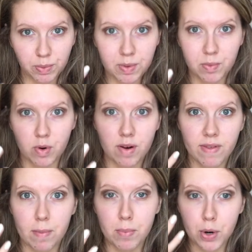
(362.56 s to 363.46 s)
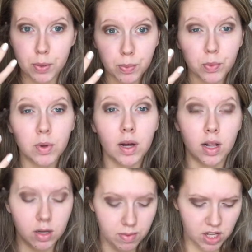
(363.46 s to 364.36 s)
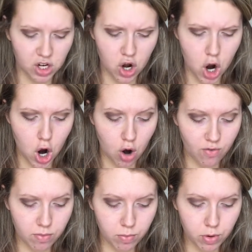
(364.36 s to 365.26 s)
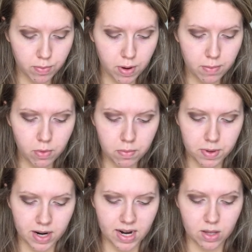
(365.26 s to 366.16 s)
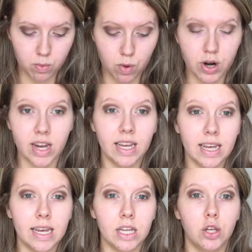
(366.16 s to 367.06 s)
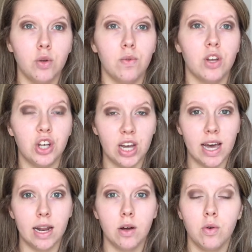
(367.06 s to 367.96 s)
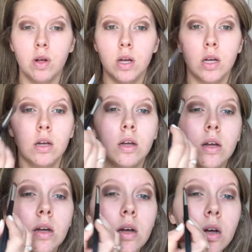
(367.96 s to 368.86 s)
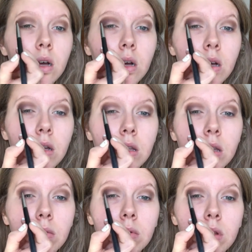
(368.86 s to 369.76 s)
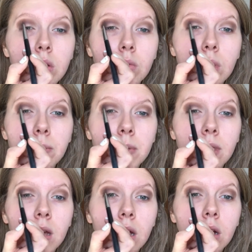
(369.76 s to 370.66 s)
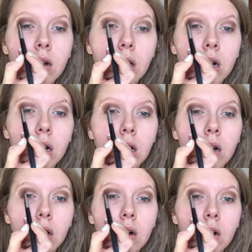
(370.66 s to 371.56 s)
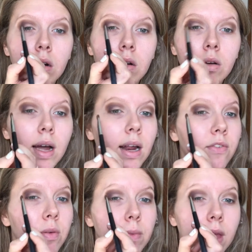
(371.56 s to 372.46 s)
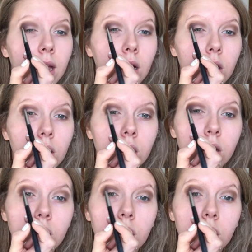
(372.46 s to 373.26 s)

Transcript: bit more of that purple color, but it's not overboard purple, but it is working it into the shadow. So I'm just sweeping that right from the outer